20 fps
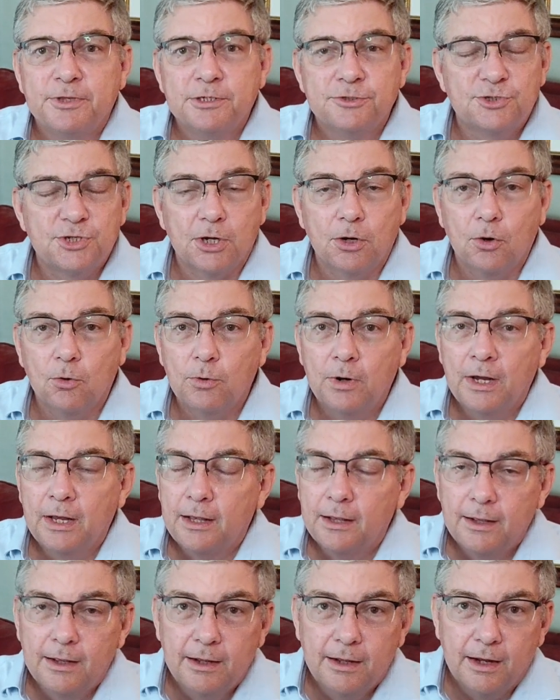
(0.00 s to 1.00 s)
So
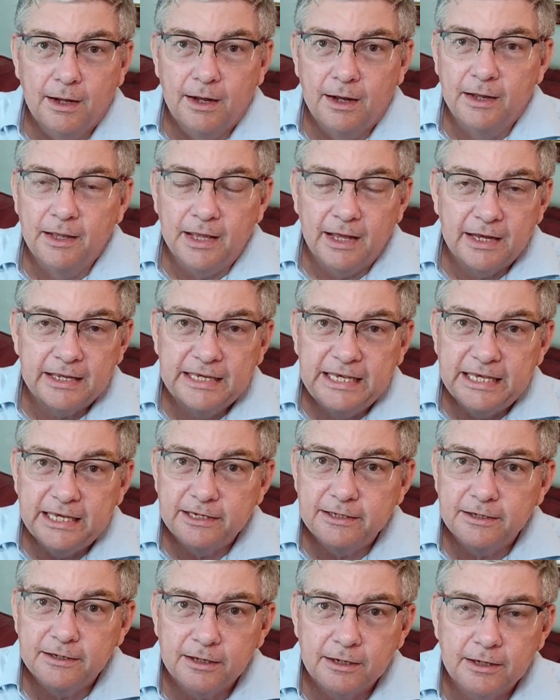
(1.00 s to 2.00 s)

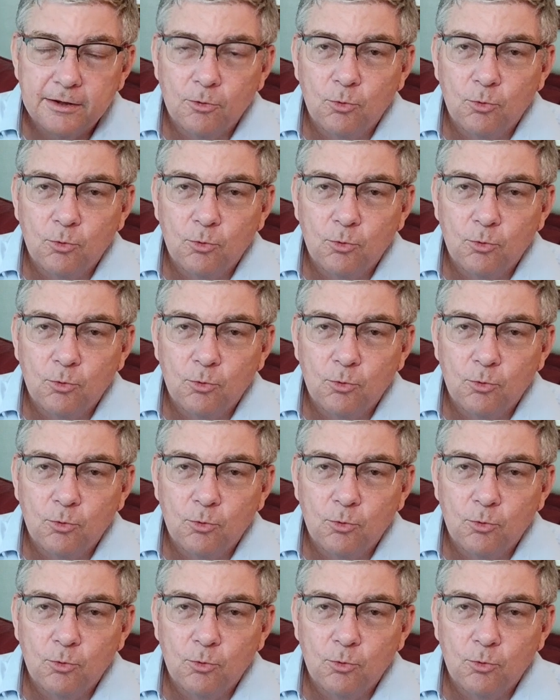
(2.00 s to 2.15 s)
again,